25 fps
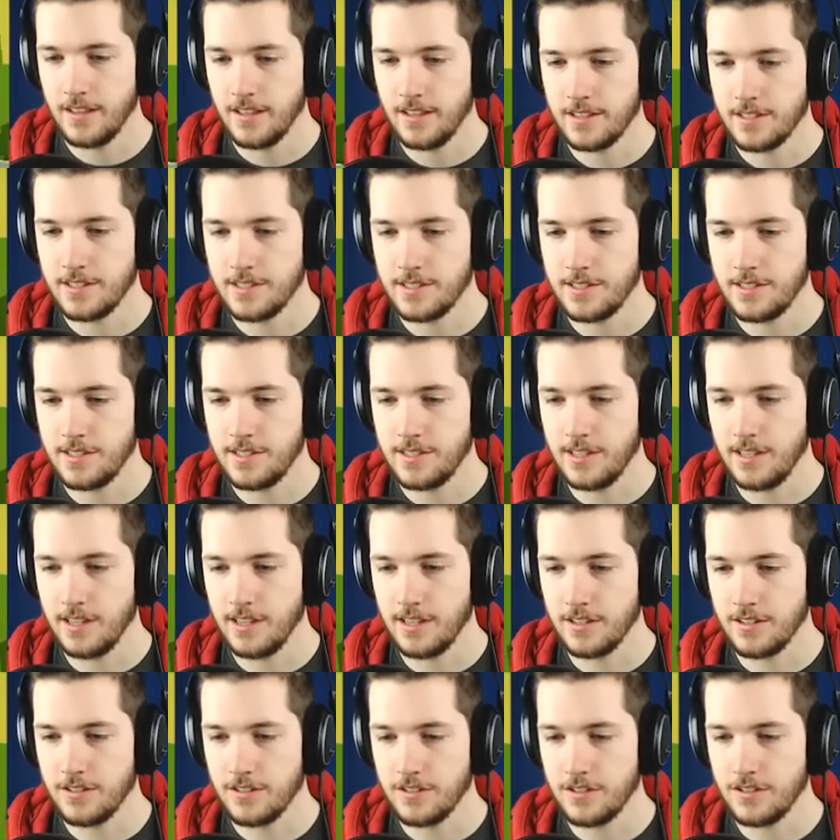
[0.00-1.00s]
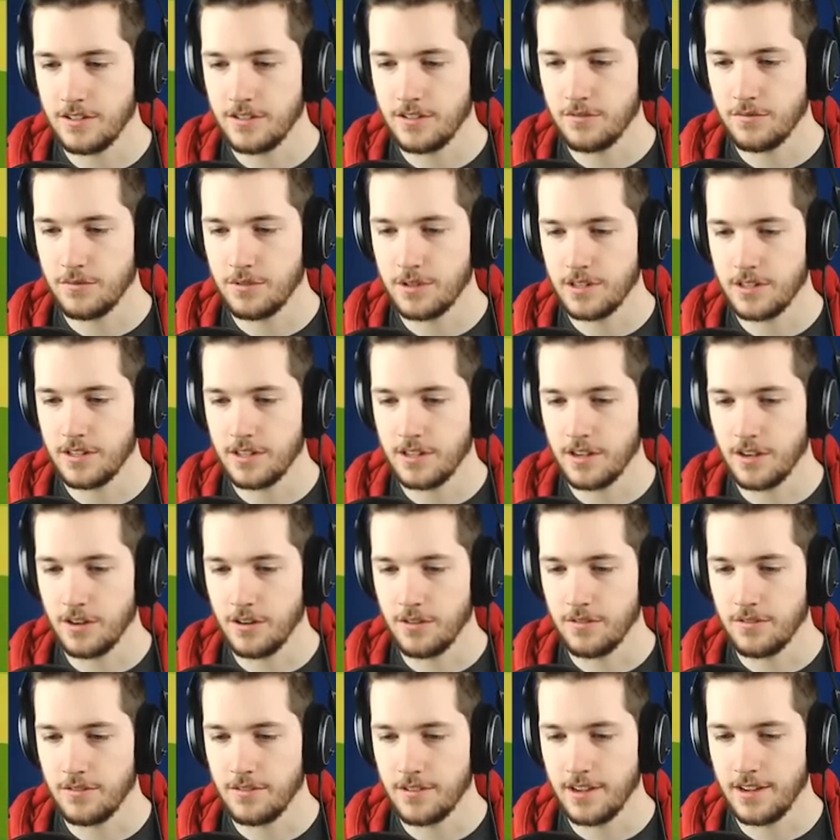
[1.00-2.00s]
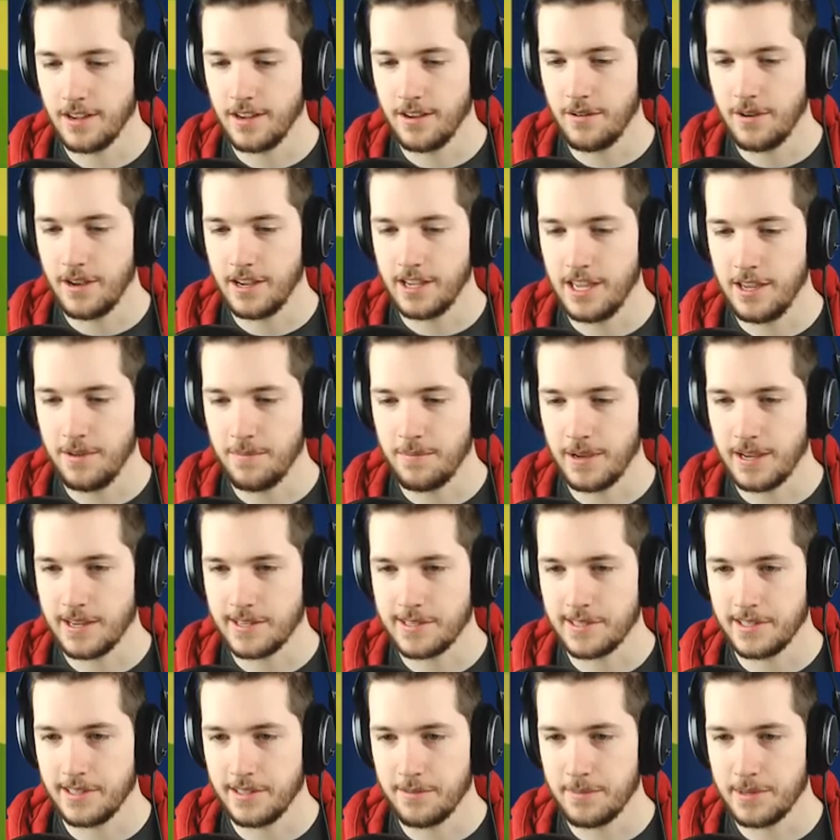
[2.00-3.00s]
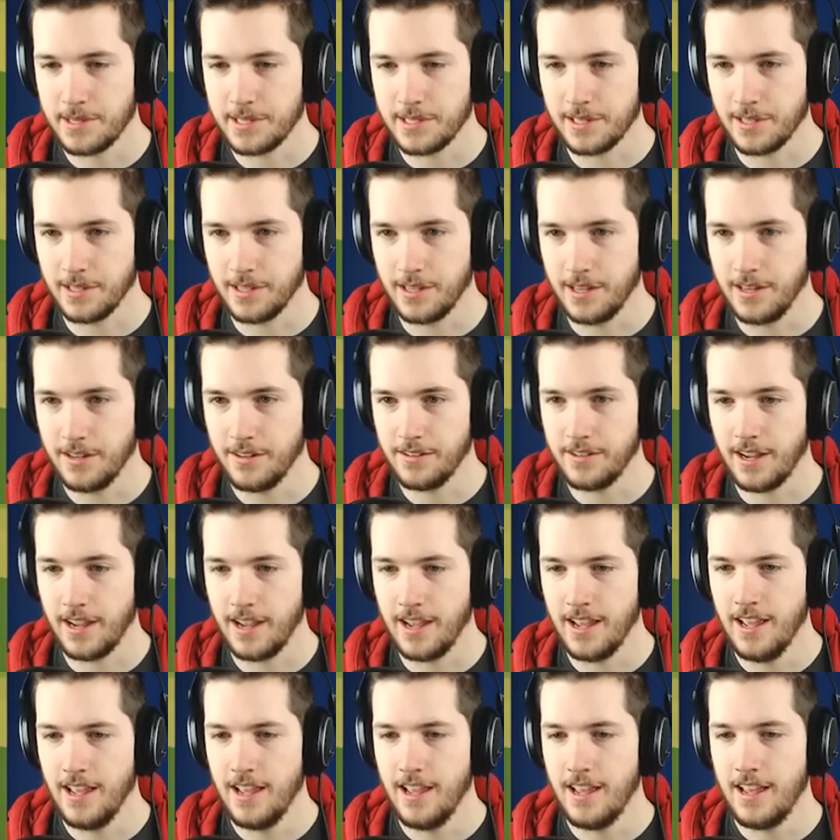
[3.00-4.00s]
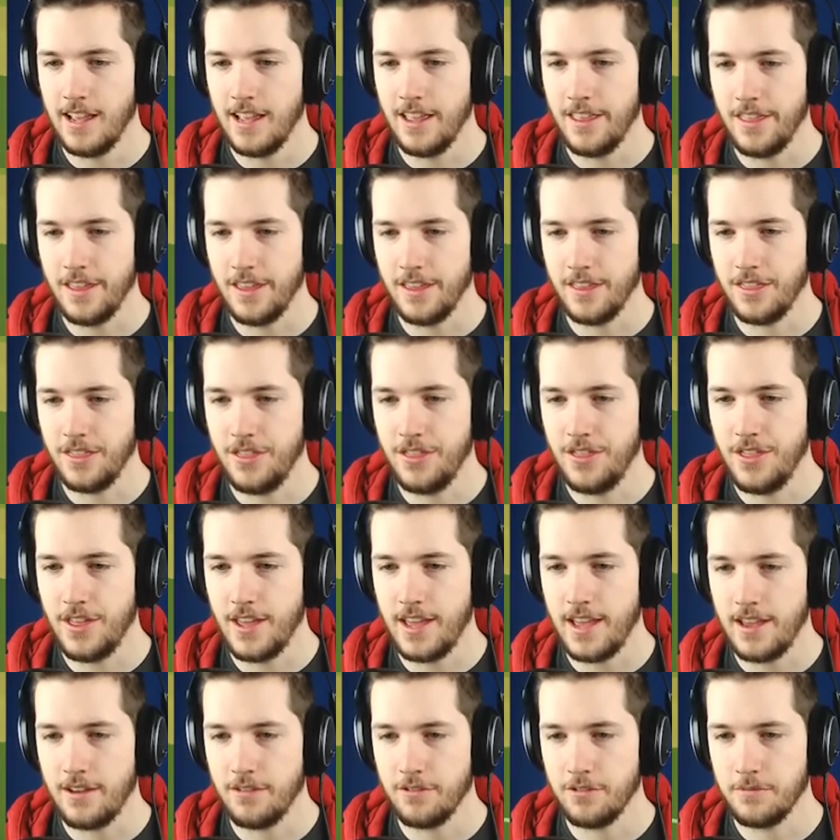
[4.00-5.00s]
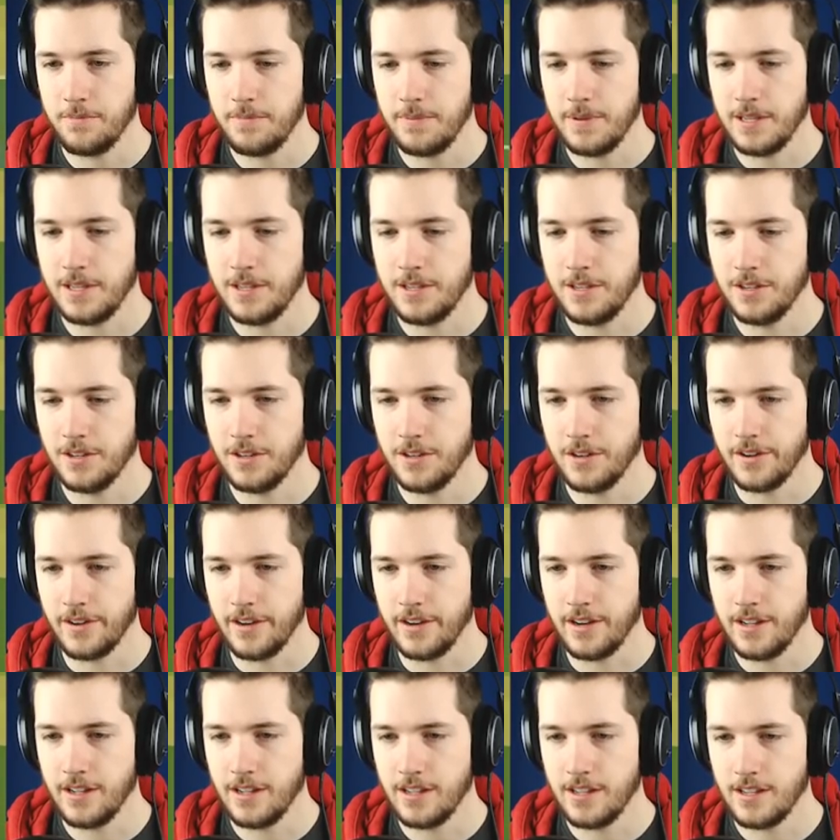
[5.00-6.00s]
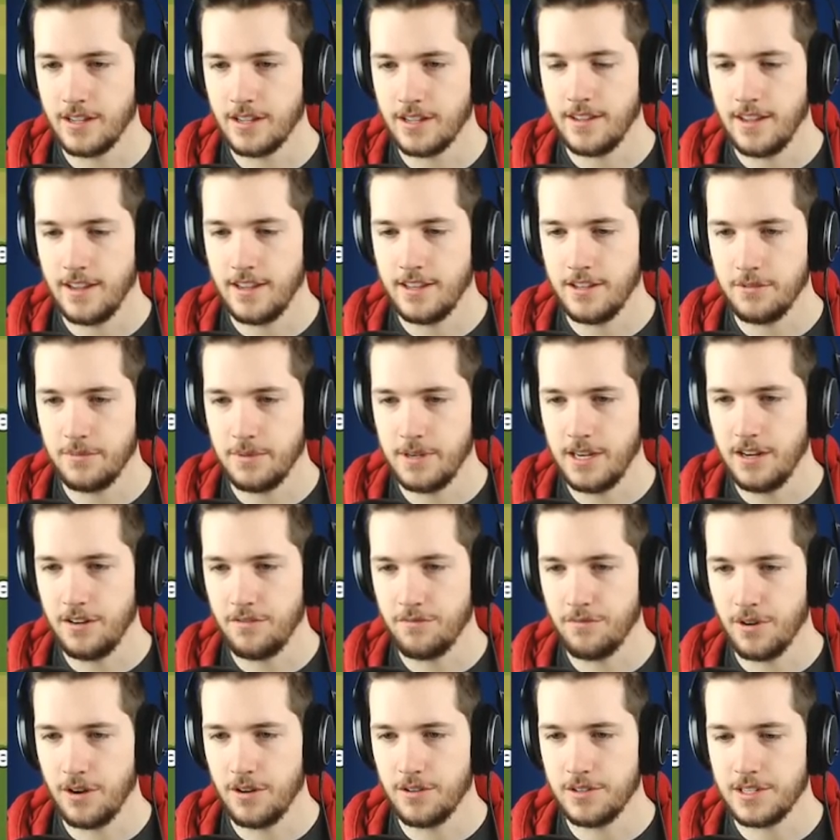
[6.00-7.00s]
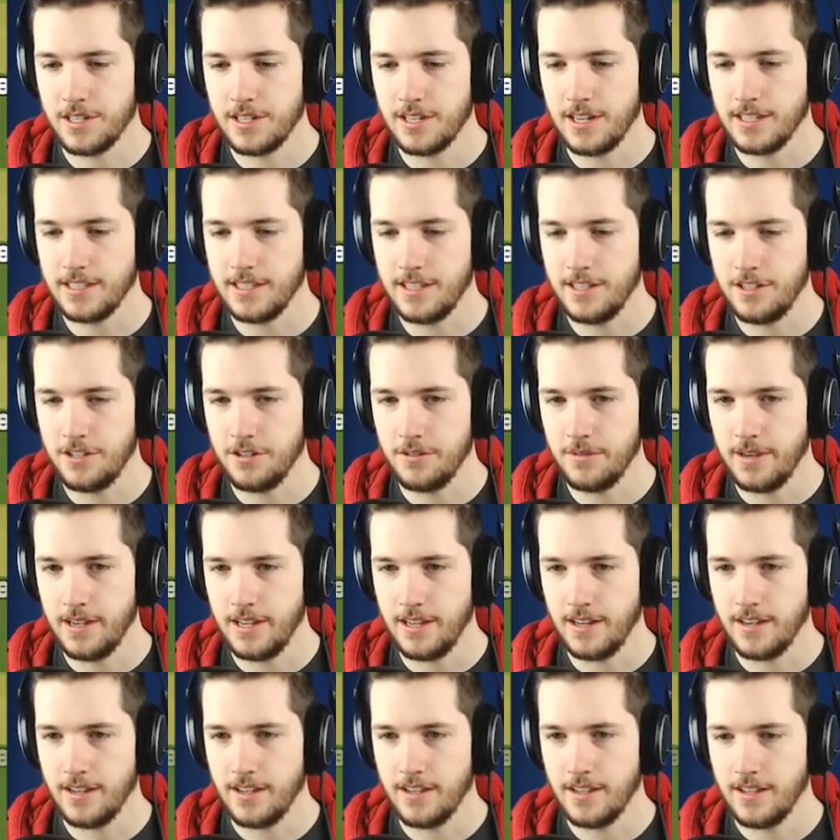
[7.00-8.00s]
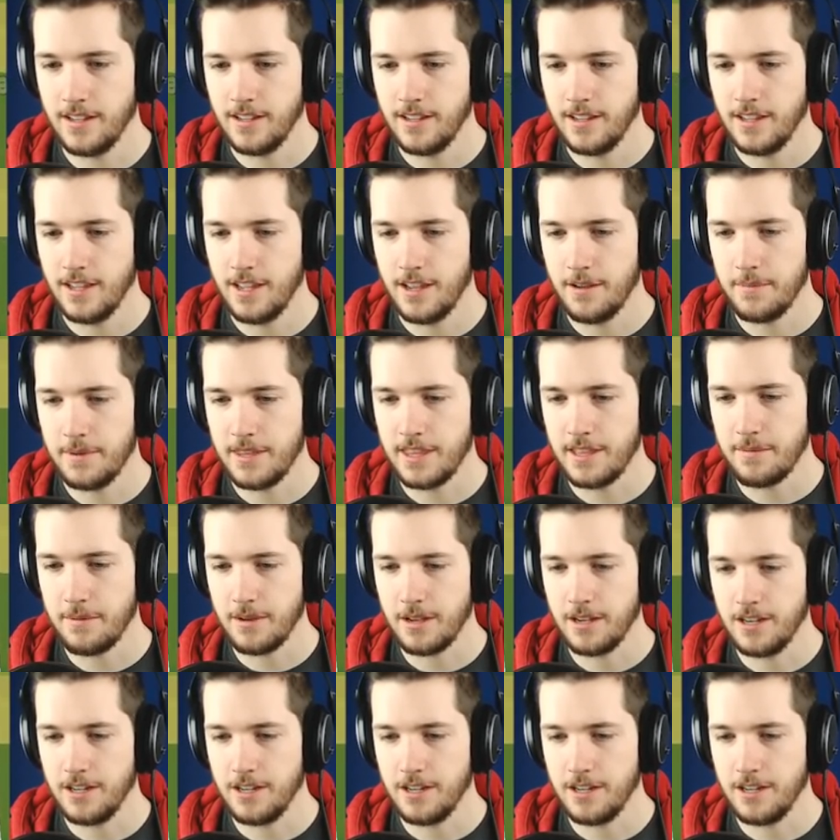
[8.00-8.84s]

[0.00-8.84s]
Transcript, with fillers: Let's see. Where did it go? I, I keep accidentally misclicking. Okay. I think that would be good. And do we need roads connecting to it? I mean, that.